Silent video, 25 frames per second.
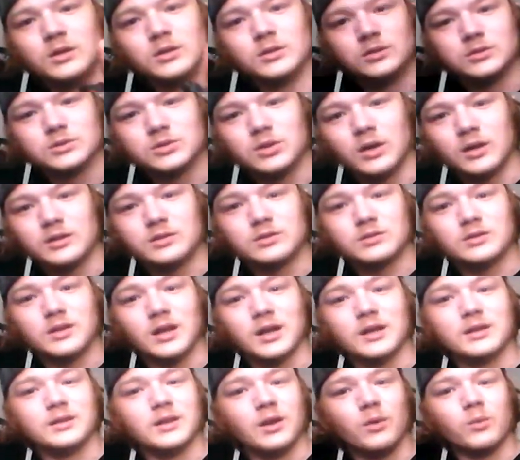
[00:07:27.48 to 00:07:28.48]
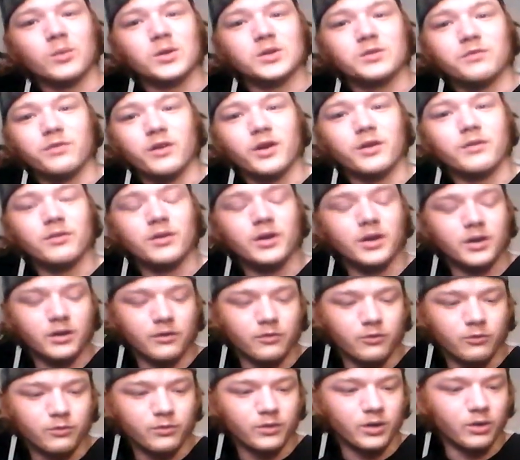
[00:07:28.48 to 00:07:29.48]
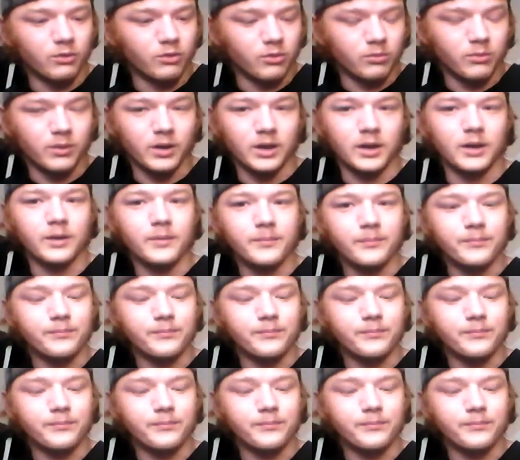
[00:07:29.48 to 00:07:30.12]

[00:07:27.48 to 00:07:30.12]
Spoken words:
so that works very good with me.